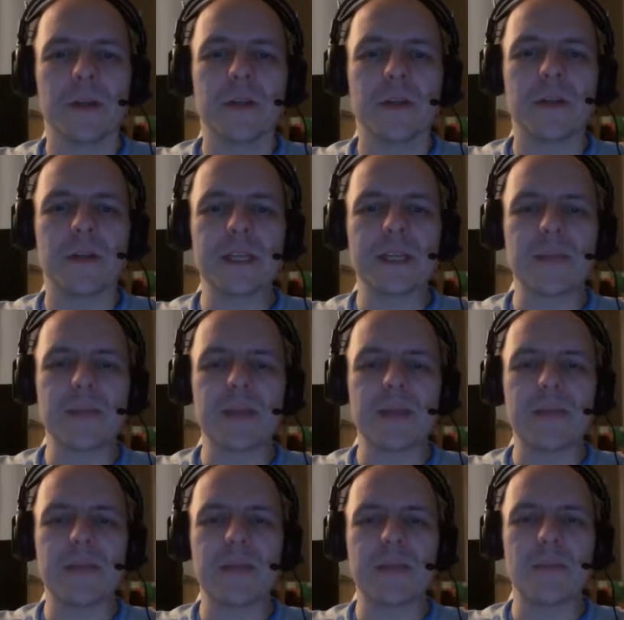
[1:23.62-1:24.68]
So next up in
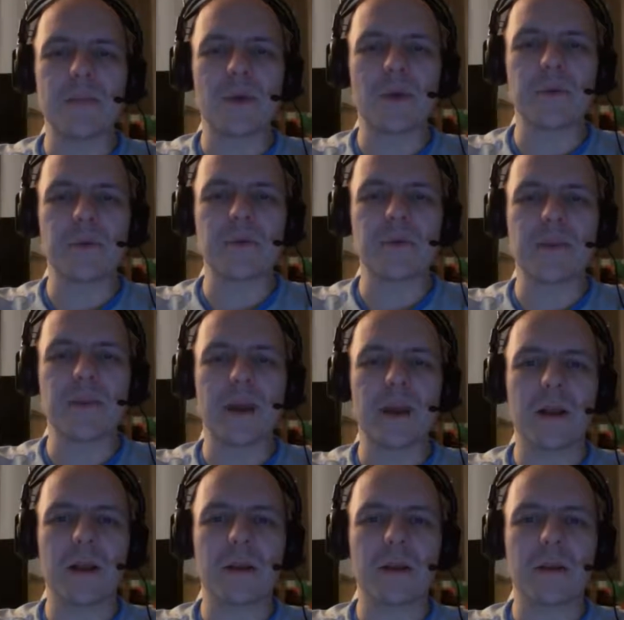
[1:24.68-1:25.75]
the F&M promos, we've got a
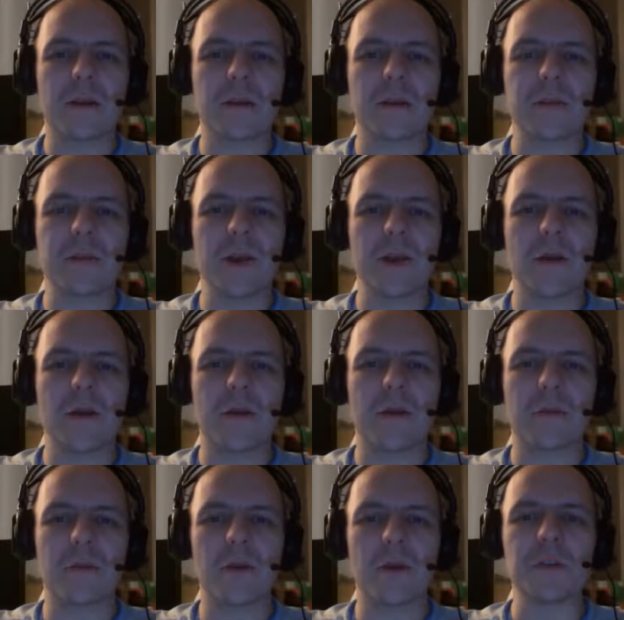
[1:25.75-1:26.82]
spell
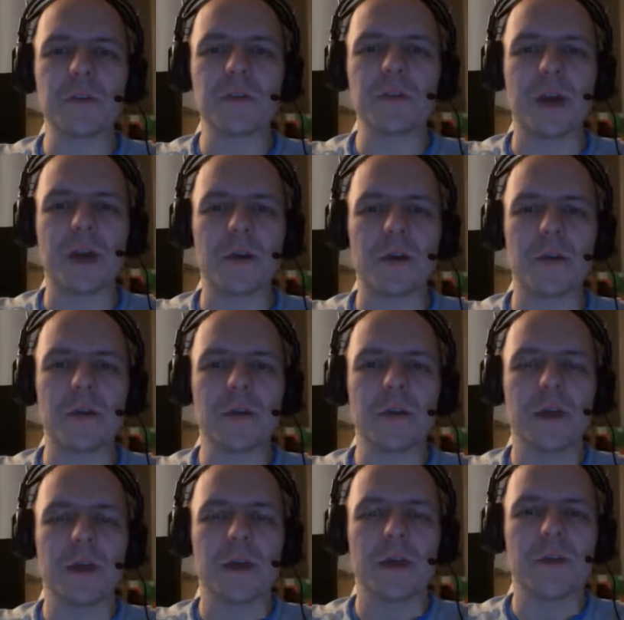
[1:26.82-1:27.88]
called Growth Spiral.
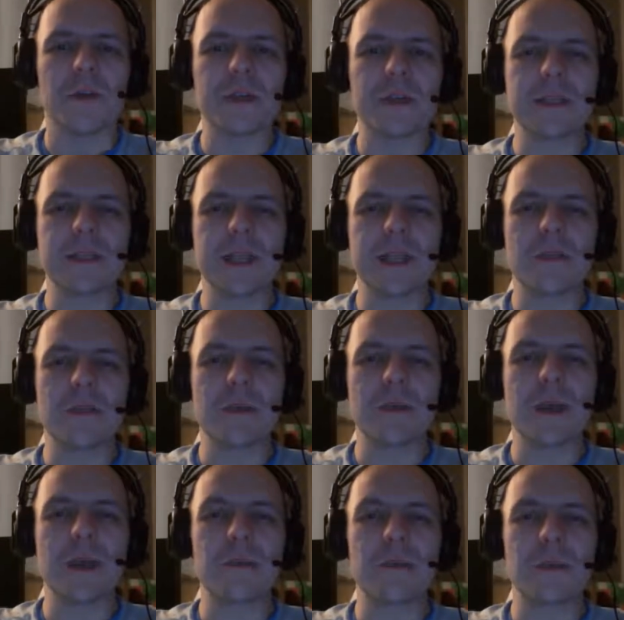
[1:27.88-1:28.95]
This is a
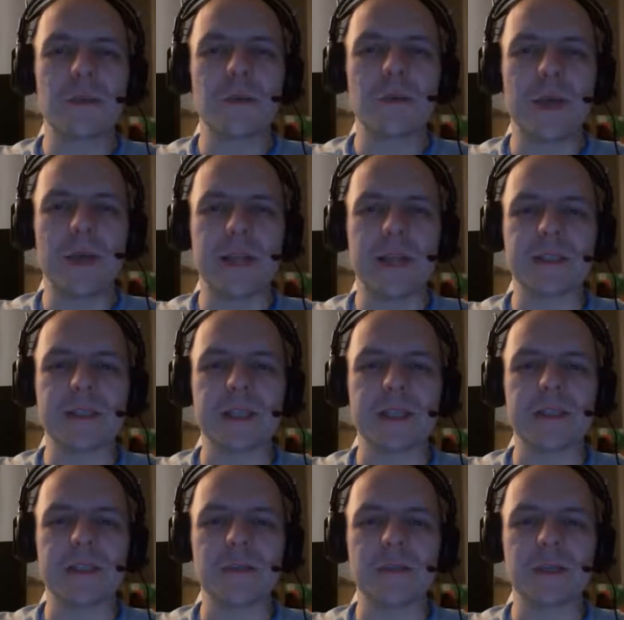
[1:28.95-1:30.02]
green and blue
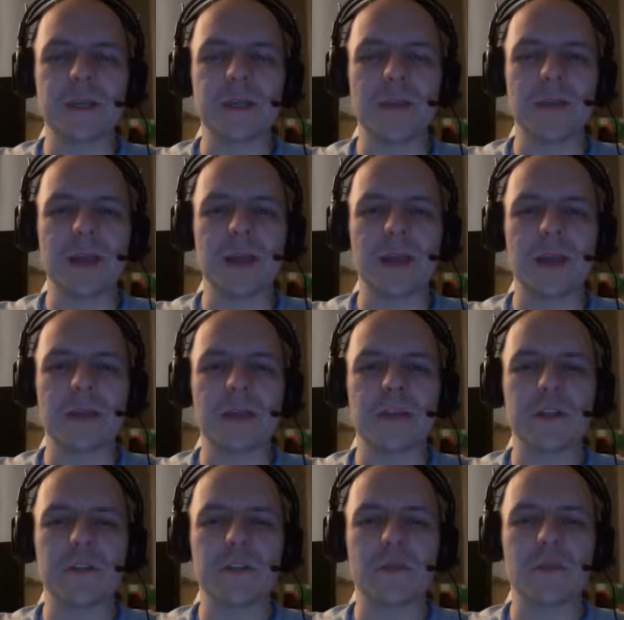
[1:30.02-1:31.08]
instant, so Simic. It allows
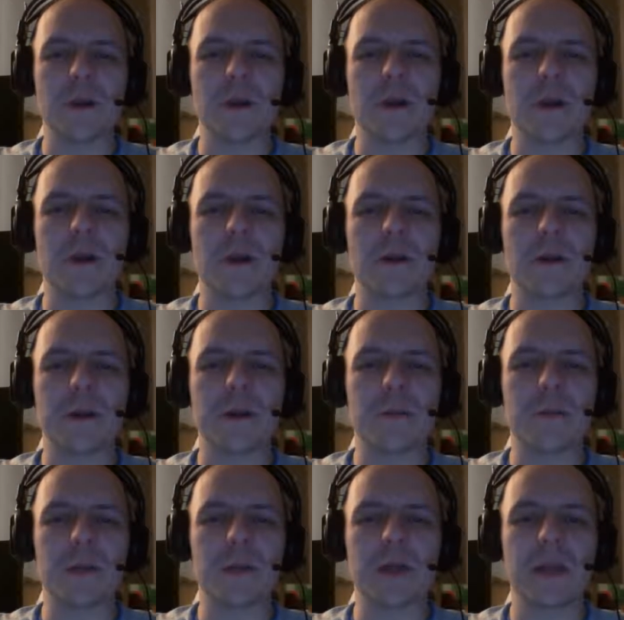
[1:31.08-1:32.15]
you to draw a card and
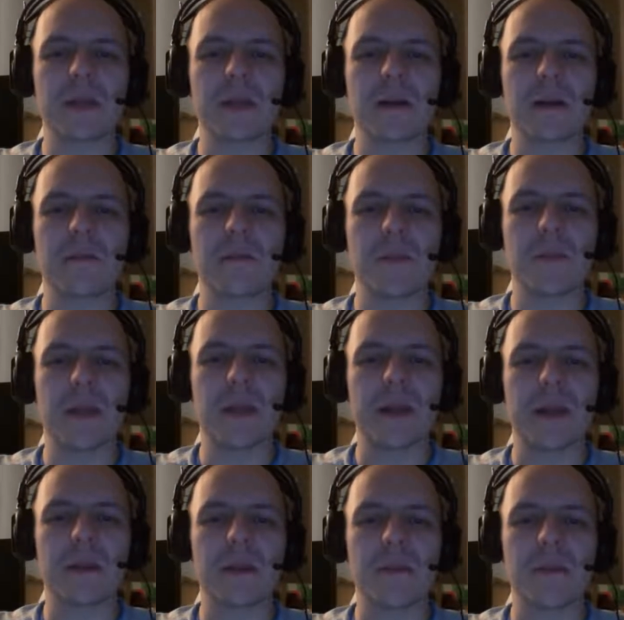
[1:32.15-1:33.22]
then put a land card from your
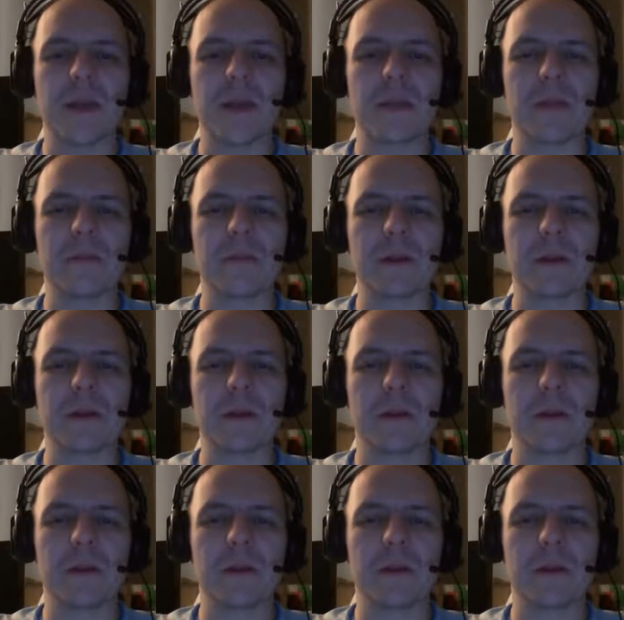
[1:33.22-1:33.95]
hand on the battlefield.